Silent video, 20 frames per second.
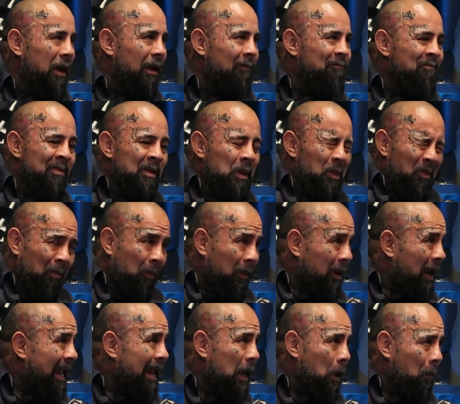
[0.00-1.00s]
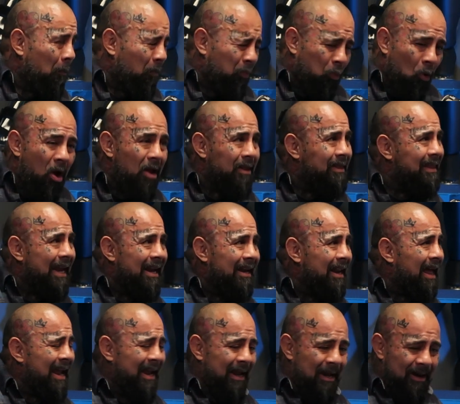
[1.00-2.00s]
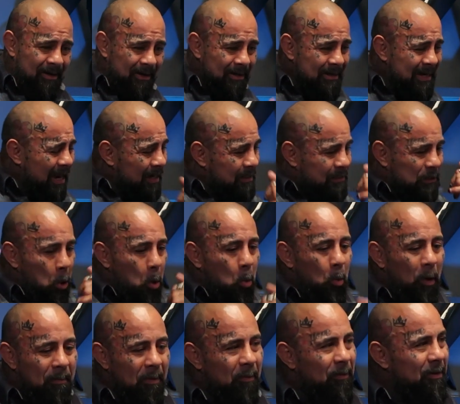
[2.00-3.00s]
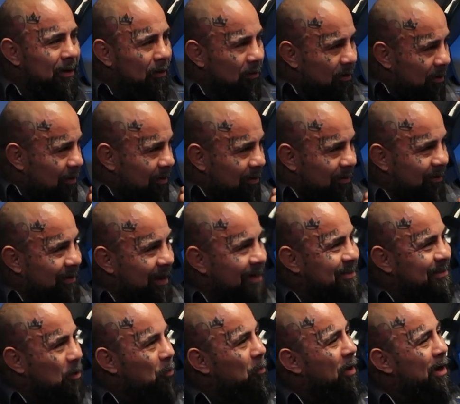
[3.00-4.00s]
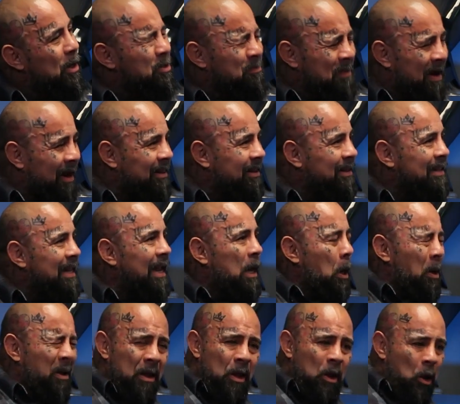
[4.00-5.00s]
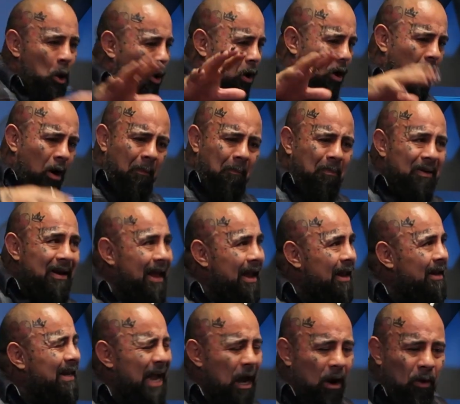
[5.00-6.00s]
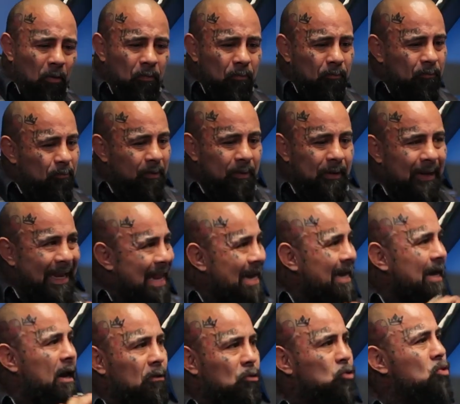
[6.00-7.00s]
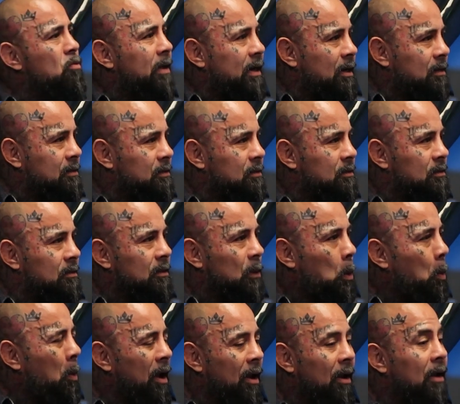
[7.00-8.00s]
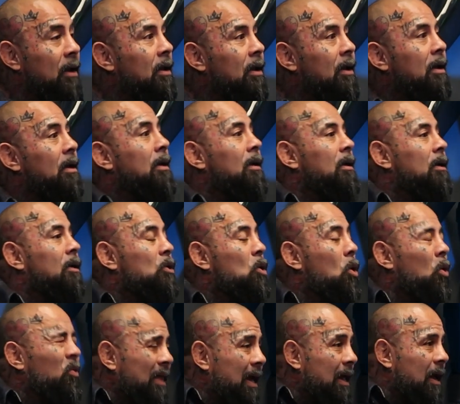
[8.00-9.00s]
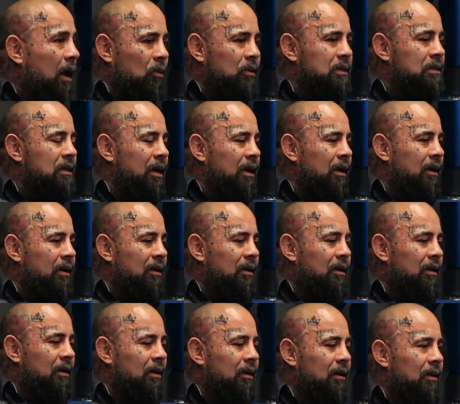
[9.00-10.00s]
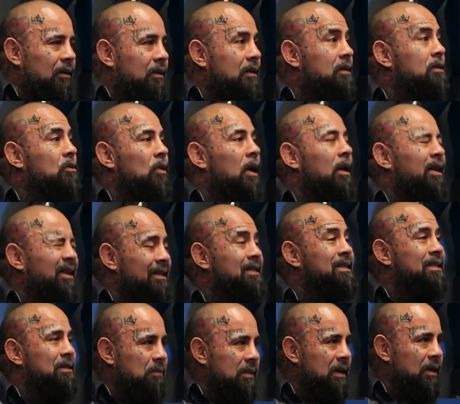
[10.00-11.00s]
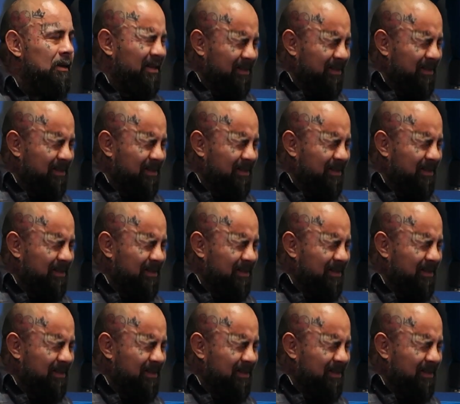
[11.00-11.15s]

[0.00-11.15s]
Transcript: Yeah. Hey, broad daylight, Nextel, remember the Nextel radios back in the day? All planned out, in and out 2 minutes, right? Yo, I was like, this is me.